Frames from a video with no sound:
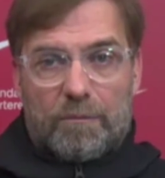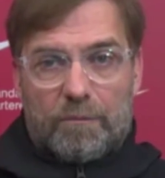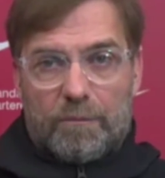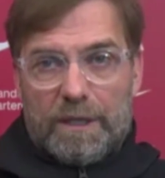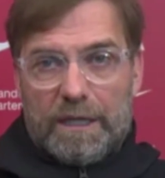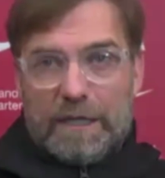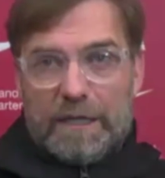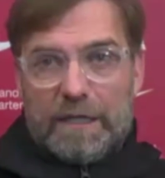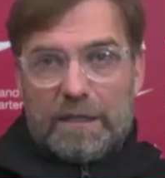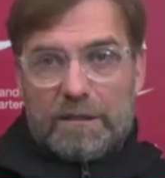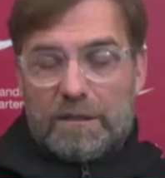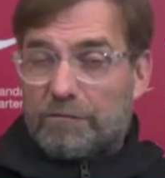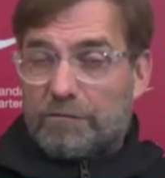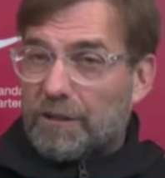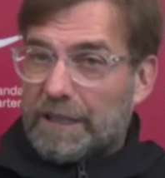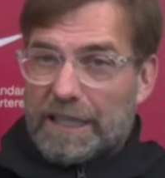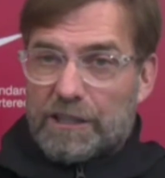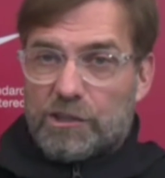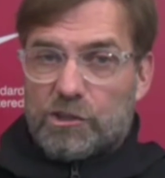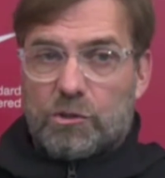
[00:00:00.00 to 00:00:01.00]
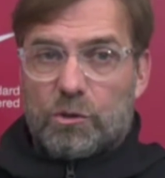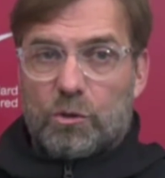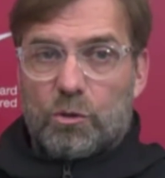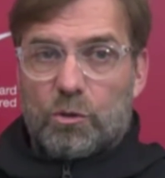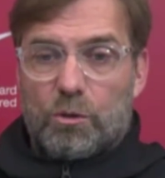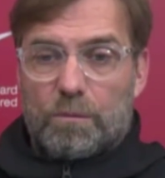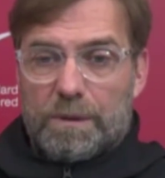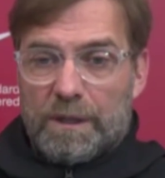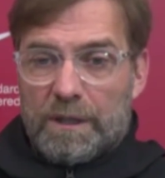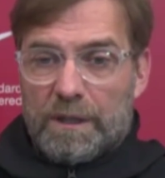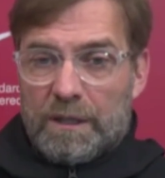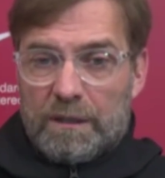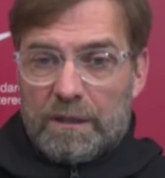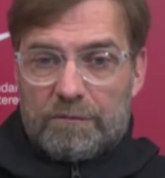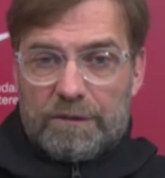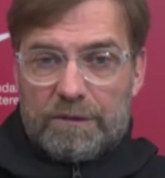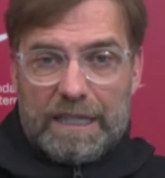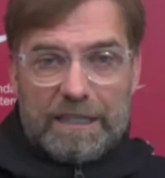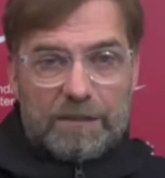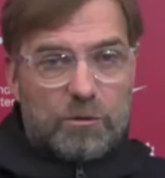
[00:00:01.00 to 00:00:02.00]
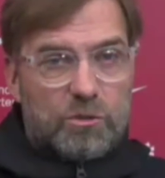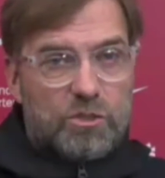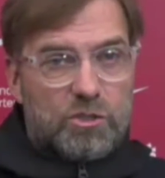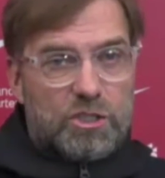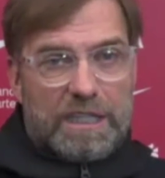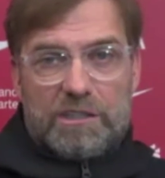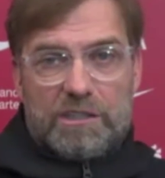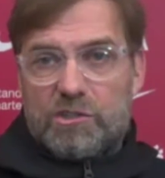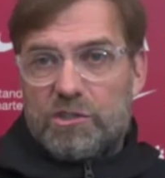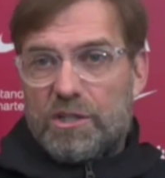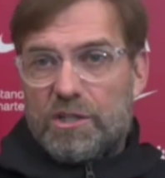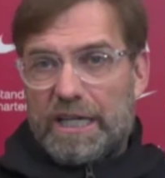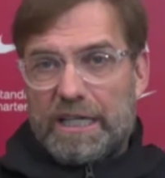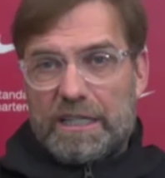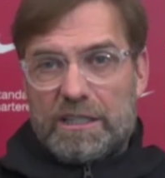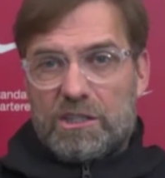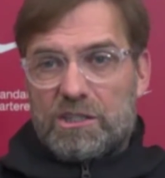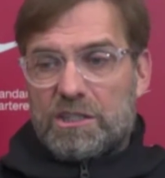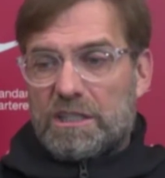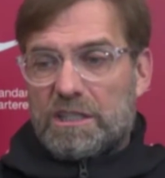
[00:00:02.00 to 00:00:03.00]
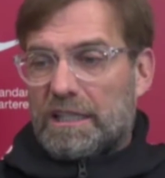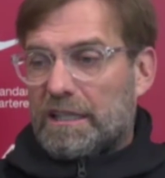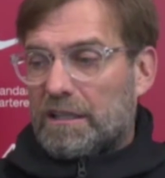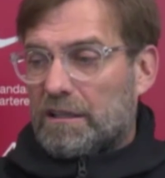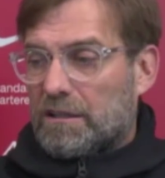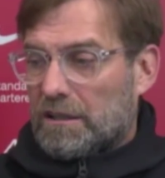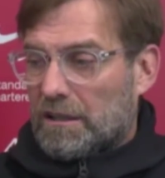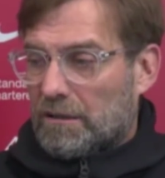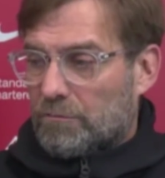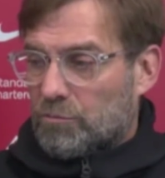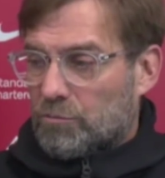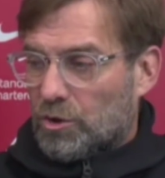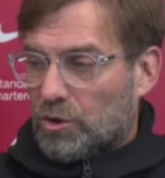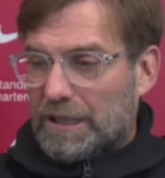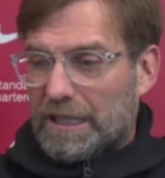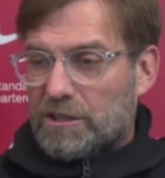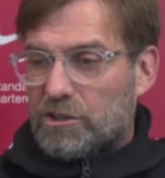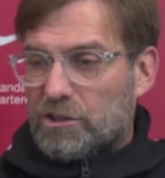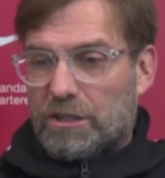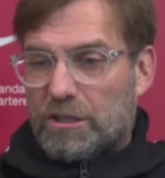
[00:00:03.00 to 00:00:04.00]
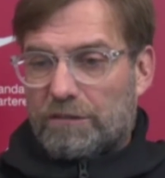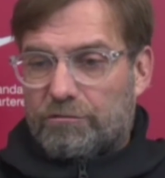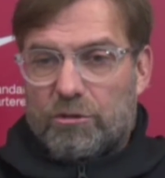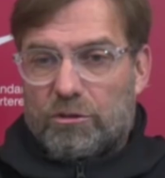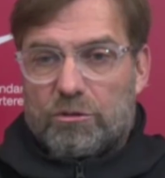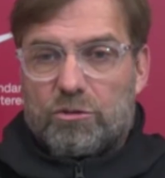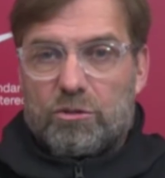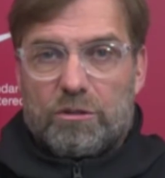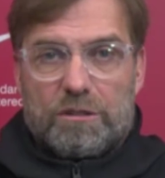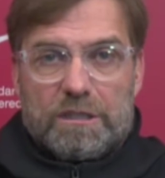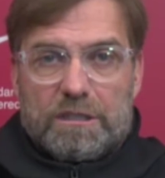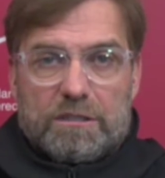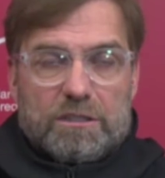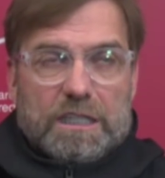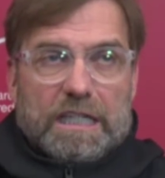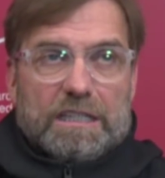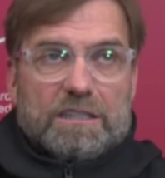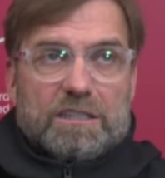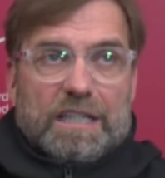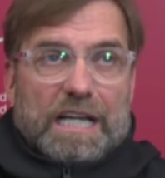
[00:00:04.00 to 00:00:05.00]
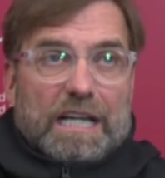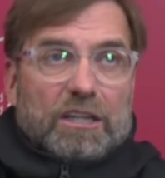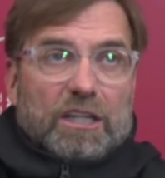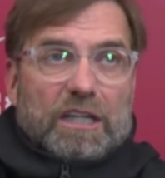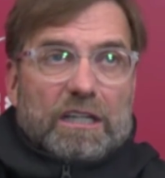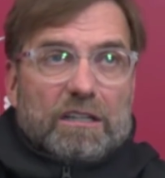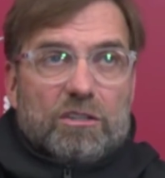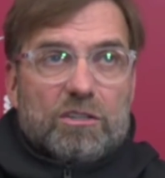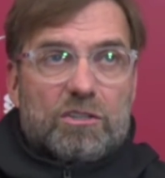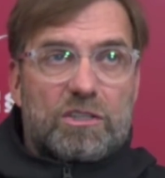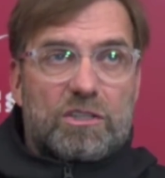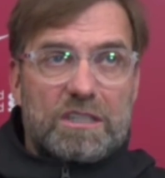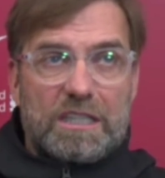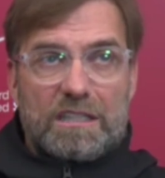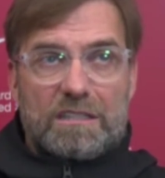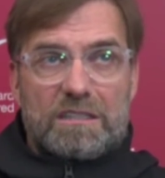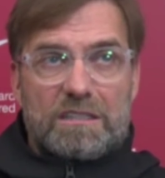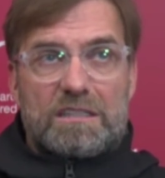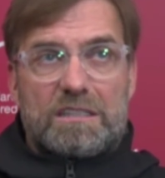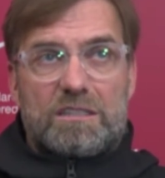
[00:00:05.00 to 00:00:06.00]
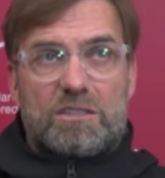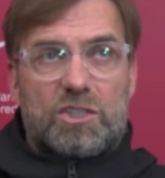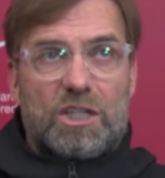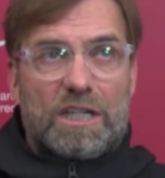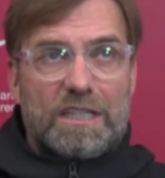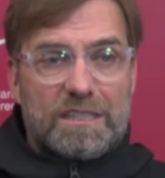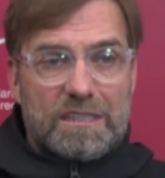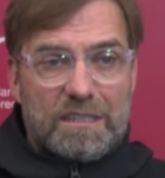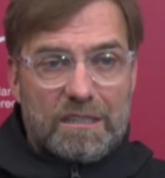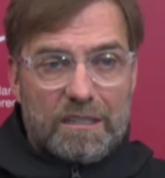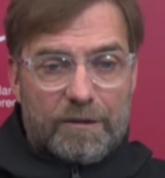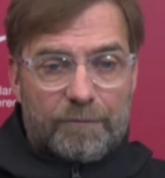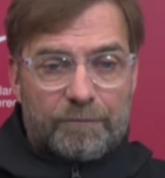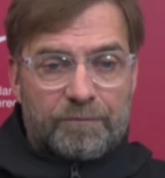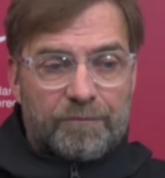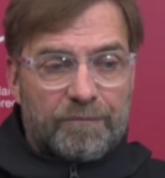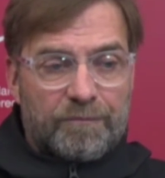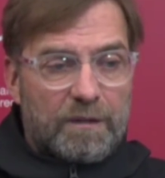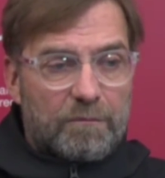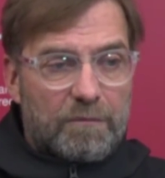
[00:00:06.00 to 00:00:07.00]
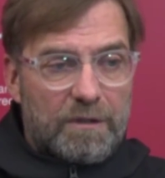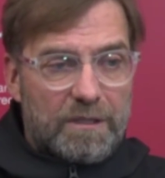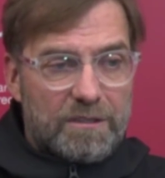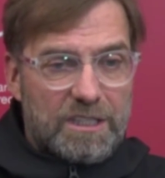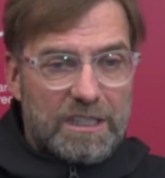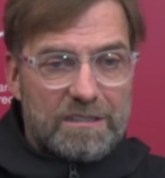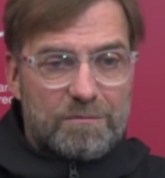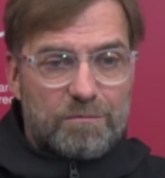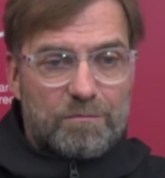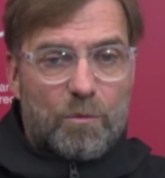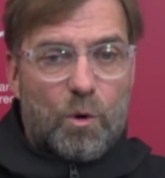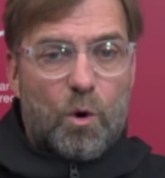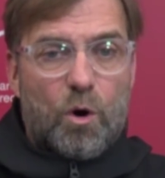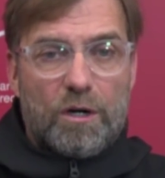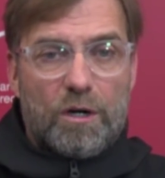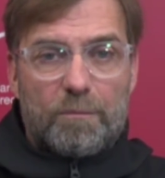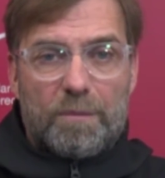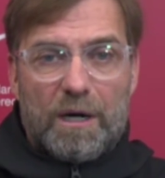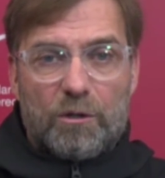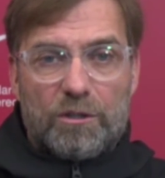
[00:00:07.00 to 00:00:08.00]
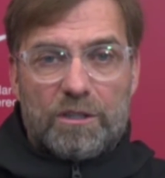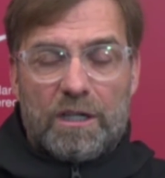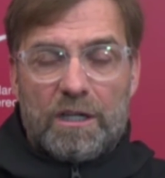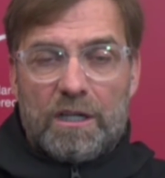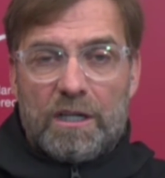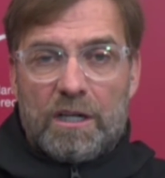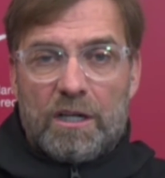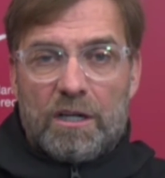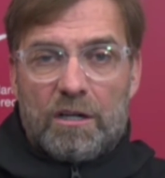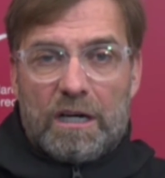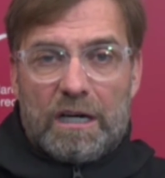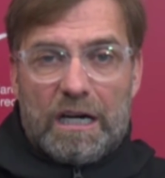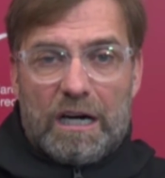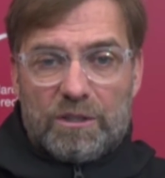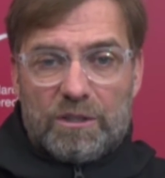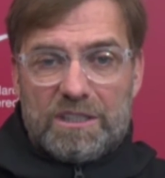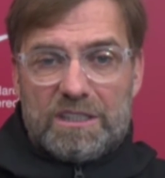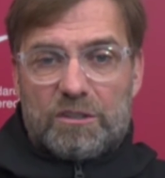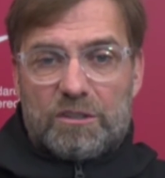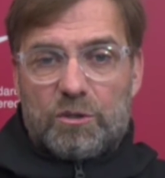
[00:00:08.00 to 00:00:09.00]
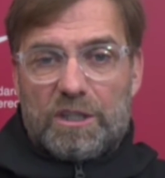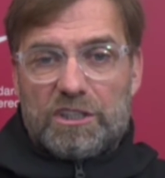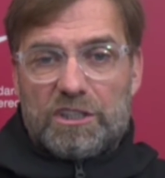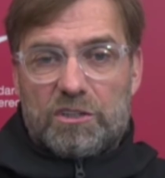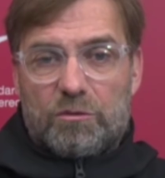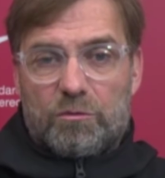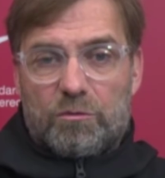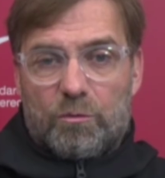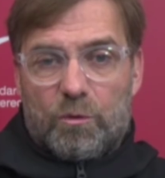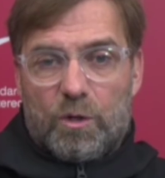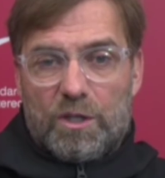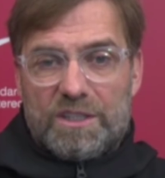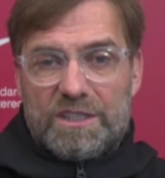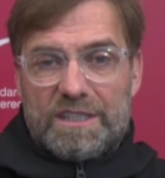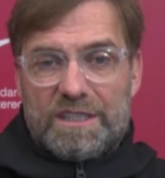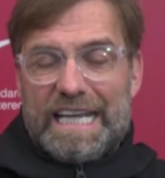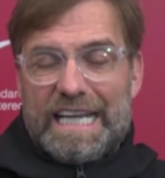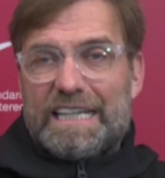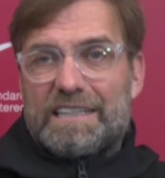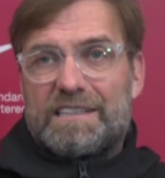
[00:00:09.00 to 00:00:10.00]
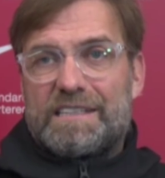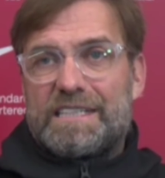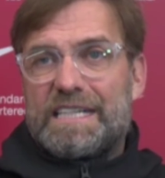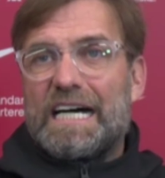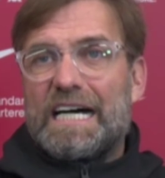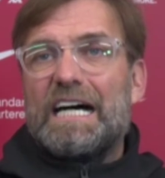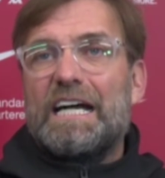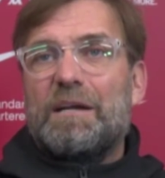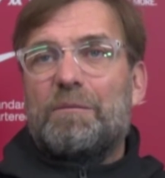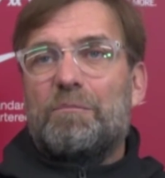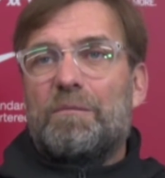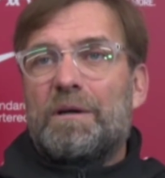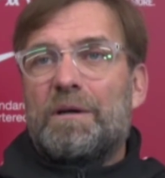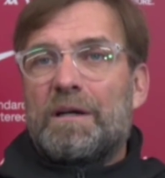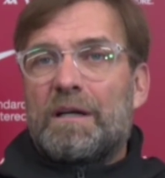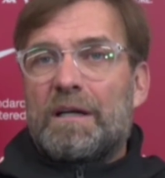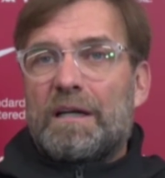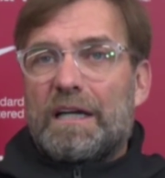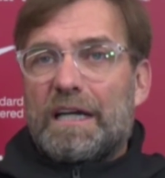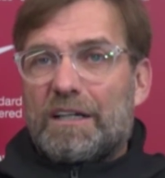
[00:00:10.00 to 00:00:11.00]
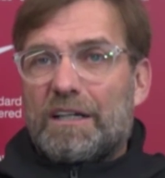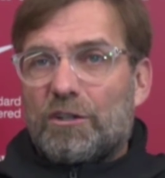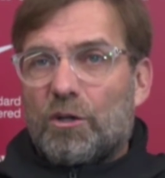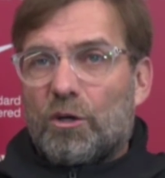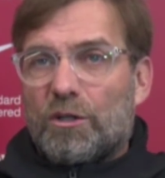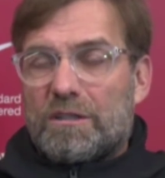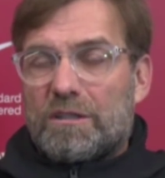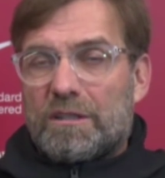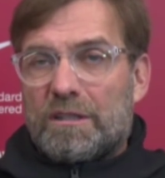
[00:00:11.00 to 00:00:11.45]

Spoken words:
a different age group. We had to change things. And so that's different. So it says nothing. It says just more about how the situation was that time and not